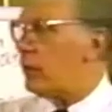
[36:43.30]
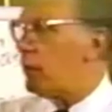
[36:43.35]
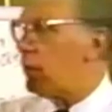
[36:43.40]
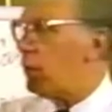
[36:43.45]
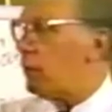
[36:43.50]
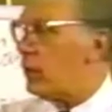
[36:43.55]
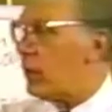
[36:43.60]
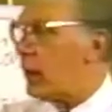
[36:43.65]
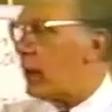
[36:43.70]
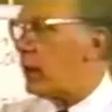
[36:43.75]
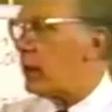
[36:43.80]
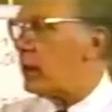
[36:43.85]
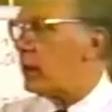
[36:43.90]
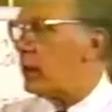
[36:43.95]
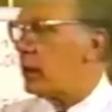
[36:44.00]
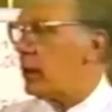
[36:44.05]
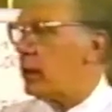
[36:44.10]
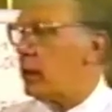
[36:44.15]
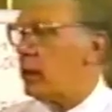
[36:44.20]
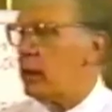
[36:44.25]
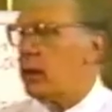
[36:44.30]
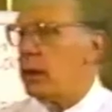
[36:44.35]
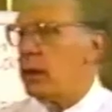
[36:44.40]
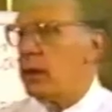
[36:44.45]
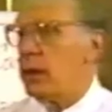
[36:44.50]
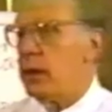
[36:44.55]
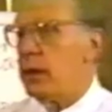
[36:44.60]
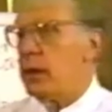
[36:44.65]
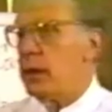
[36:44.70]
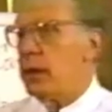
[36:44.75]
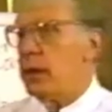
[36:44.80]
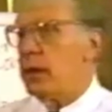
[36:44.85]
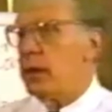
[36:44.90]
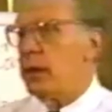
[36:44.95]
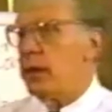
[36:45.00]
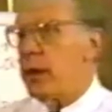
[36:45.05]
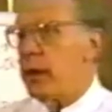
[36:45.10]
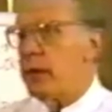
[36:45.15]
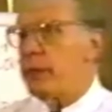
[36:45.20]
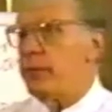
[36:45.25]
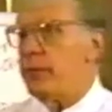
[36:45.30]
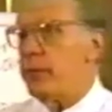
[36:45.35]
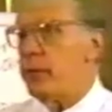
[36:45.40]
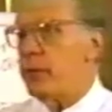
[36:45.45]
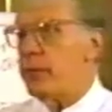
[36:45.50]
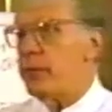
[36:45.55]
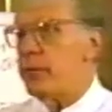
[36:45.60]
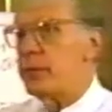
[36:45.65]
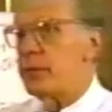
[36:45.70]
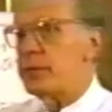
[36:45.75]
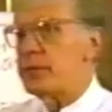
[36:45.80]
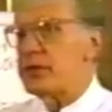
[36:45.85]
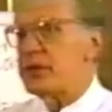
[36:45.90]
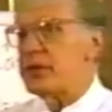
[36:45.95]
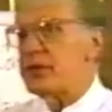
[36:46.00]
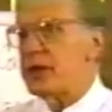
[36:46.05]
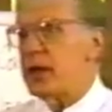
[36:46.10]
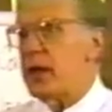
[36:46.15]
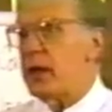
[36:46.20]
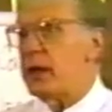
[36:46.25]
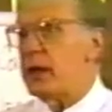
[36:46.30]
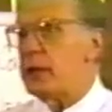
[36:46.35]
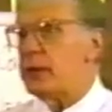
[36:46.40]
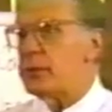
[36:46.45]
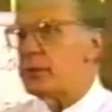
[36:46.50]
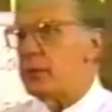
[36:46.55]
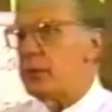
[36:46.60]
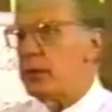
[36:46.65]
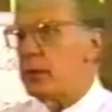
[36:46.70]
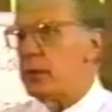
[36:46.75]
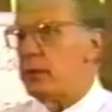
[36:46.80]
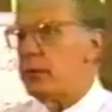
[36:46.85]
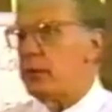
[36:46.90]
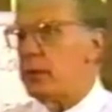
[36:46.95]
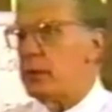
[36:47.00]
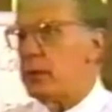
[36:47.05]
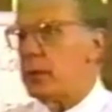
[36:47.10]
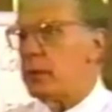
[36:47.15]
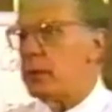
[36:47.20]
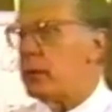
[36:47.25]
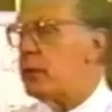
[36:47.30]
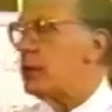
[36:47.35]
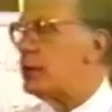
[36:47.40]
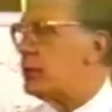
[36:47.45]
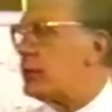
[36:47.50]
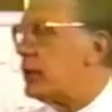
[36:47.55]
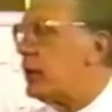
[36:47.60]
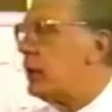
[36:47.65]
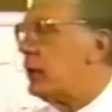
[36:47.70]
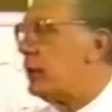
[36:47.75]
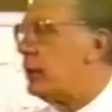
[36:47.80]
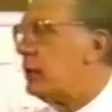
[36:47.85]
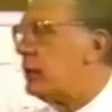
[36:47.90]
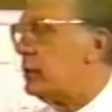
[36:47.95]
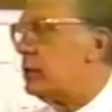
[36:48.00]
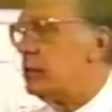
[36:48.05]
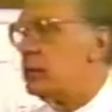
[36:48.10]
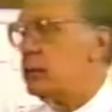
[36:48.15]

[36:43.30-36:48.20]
for work. Therefore, from society's point of view, I'm going to show you